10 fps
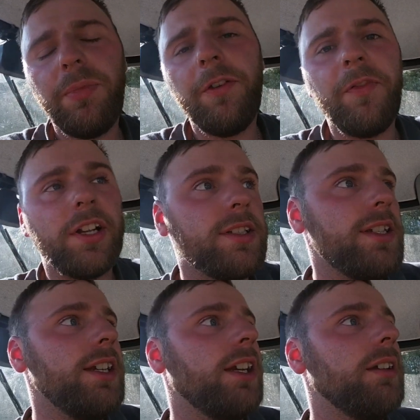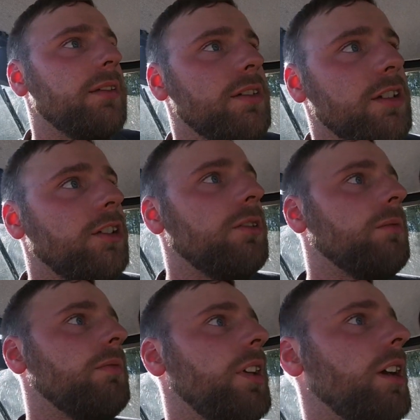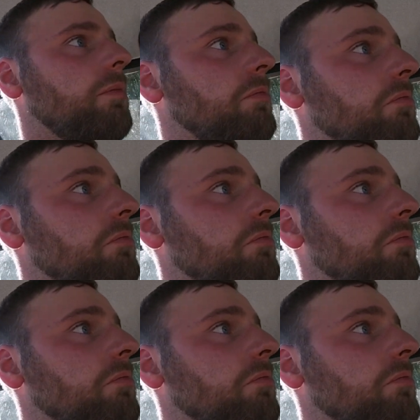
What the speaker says: perfect seeded. So yeah,